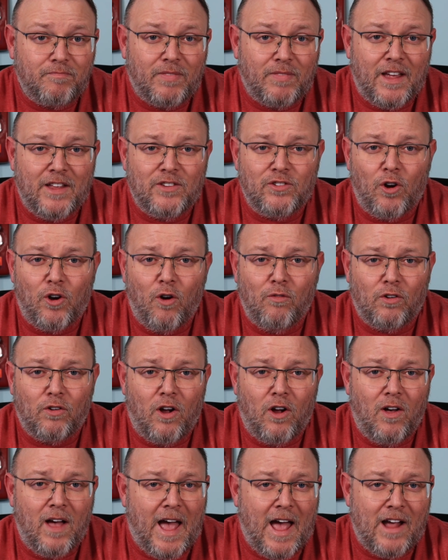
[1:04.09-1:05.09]
That's an
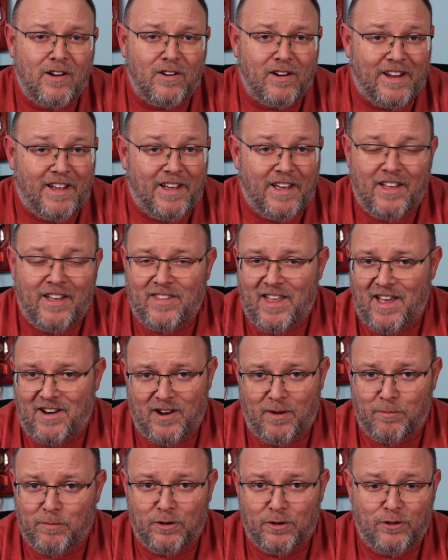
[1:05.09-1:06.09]
overall aggregate, and that
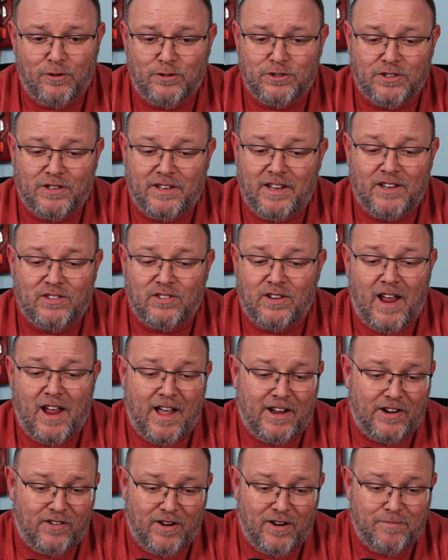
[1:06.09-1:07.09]
number usually isn't
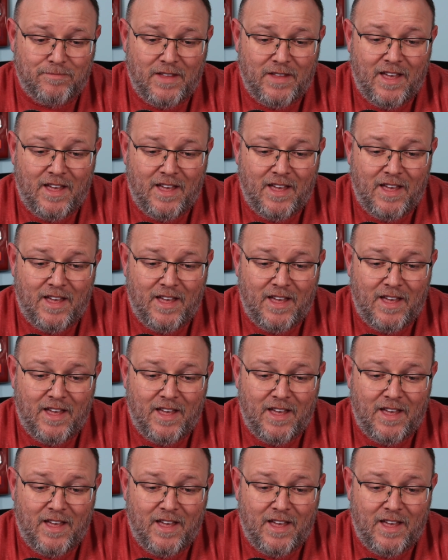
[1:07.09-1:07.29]
accurate.